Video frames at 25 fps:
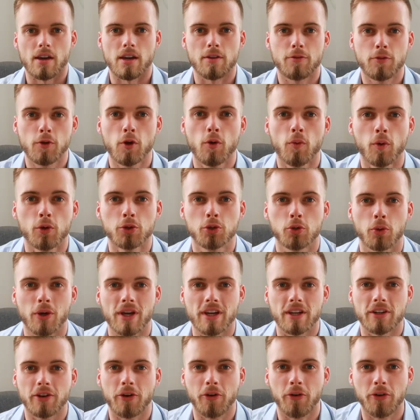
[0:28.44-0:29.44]
If you want to
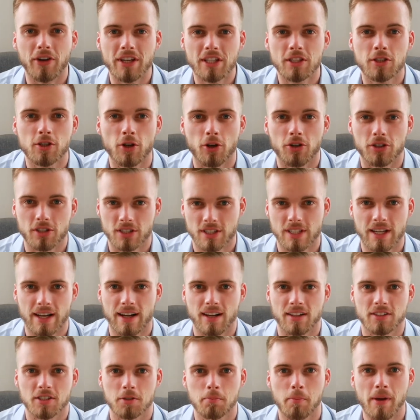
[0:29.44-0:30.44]
increase your
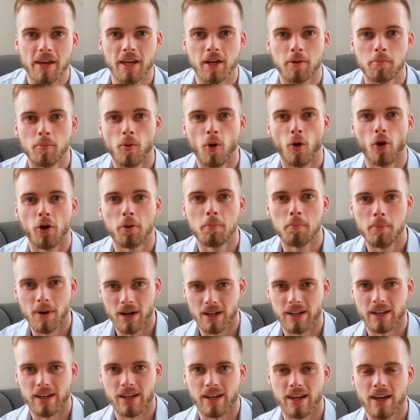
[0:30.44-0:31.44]
sales, make more
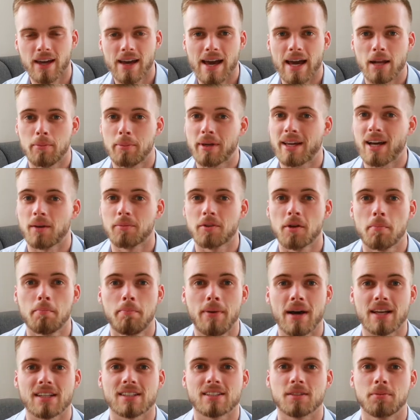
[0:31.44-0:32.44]
money, and become the
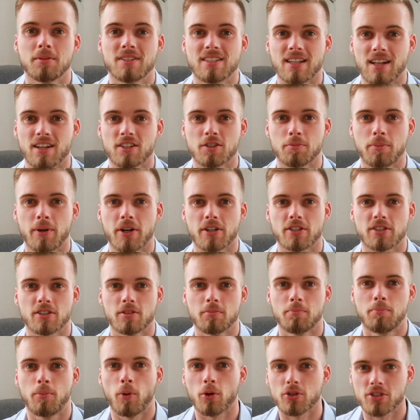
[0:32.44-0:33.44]
best
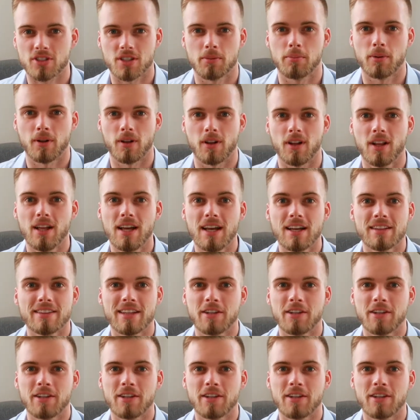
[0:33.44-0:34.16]
salesperson possible,